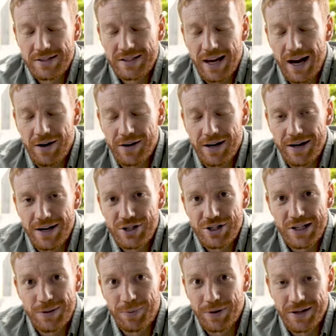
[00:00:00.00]
scary
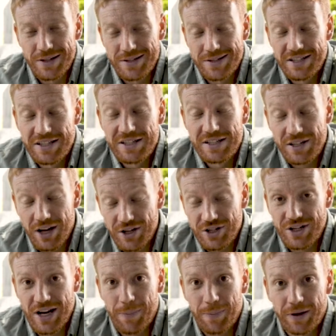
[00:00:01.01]
initially, but is
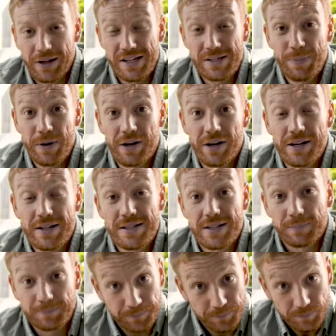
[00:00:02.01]
such an epic
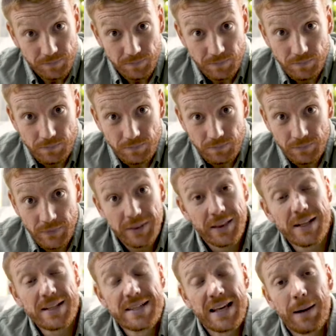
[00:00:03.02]
experience,
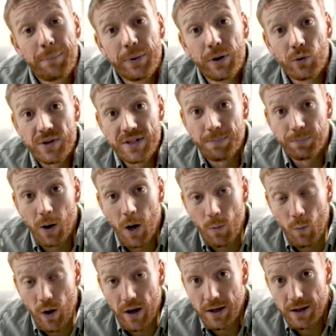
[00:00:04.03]
then Zambia or
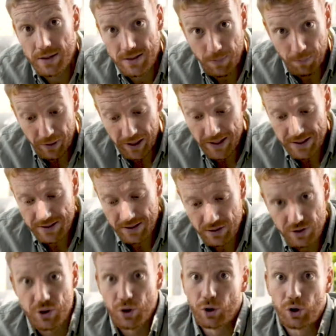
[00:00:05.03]
Zimbabwe is the place
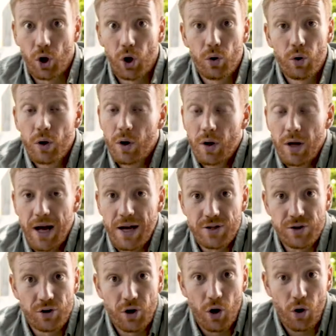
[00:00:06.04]
to go.
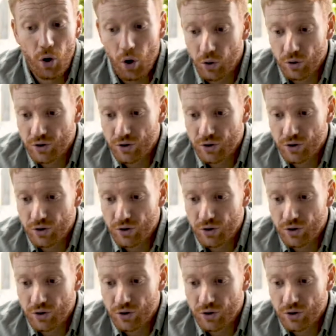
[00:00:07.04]
As you go along